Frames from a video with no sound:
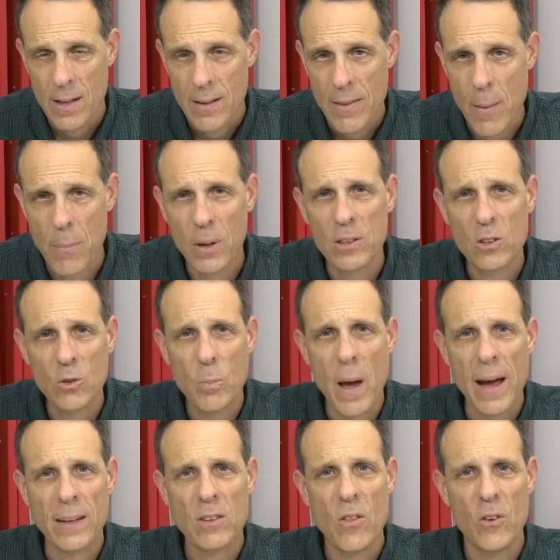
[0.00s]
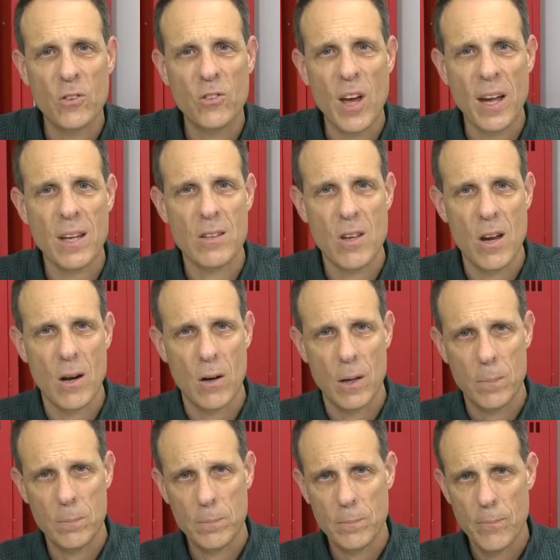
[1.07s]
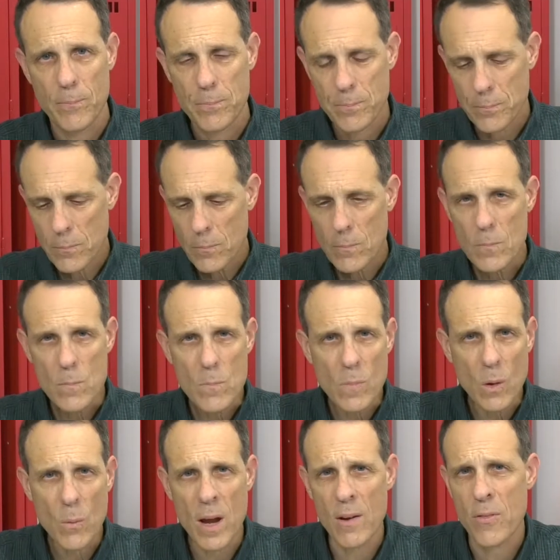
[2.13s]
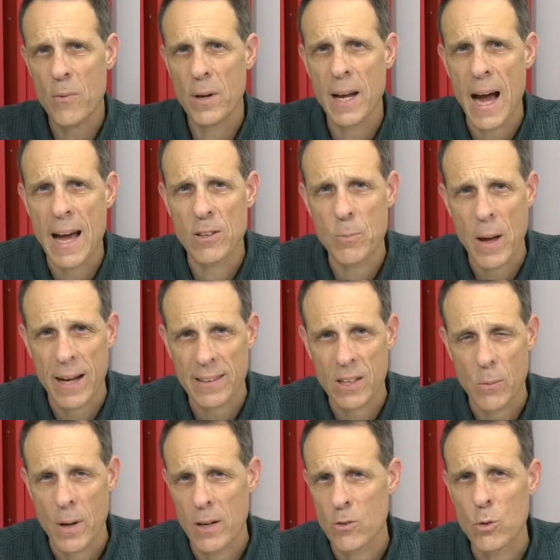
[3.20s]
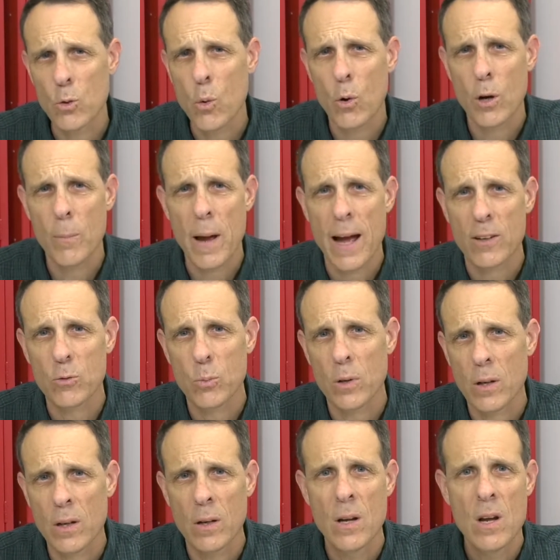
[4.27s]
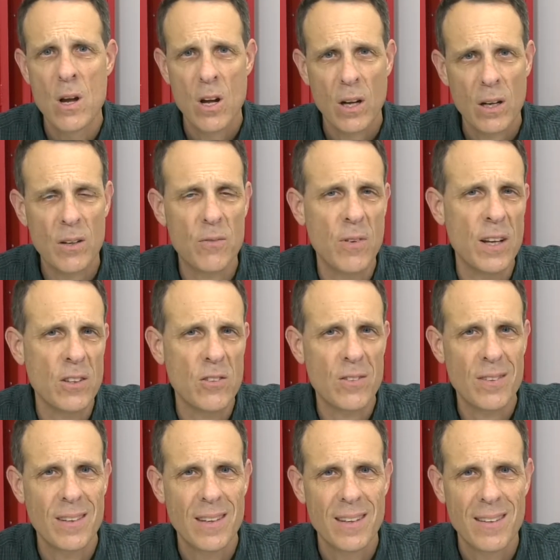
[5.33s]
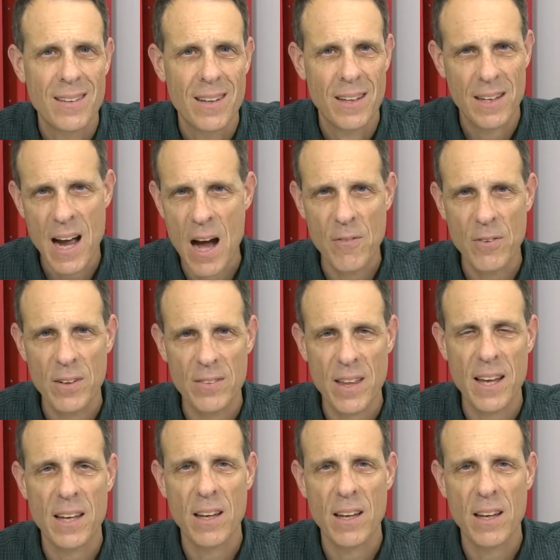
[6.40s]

That brings us back to the secondary. We have three guys back there. We have two cornerbacks, we're convinced and confident they